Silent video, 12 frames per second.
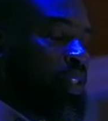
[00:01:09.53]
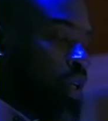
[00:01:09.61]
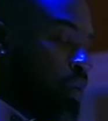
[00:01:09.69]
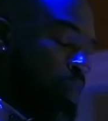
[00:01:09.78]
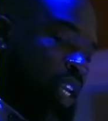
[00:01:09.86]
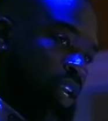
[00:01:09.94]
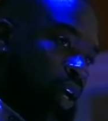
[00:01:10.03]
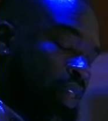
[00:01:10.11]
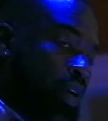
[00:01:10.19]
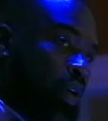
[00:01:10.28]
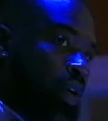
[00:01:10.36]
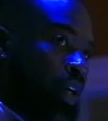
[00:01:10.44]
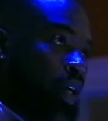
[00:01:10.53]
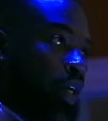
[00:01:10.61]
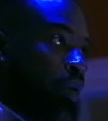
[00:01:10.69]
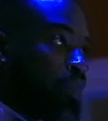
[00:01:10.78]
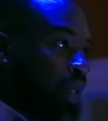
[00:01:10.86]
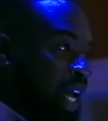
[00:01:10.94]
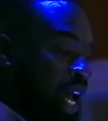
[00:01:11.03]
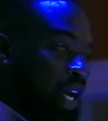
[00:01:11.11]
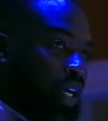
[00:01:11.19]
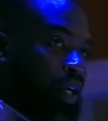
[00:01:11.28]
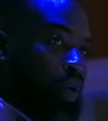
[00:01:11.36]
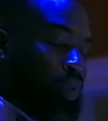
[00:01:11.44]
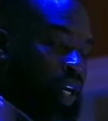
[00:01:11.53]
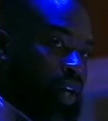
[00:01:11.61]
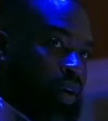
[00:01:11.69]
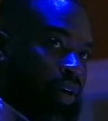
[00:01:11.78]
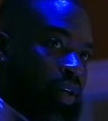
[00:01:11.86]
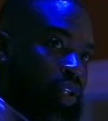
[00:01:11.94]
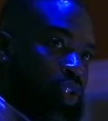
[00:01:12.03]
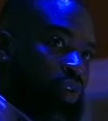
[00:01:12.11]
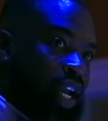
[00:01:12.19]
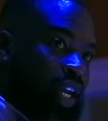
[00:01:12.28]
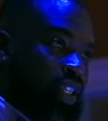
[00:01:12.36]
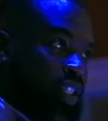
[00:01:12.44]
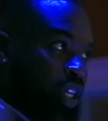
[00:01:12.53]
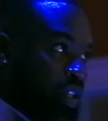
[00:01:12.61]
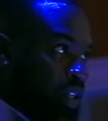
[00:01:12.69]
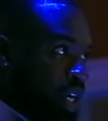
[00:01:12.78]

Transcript: so many other black, queer, transgender,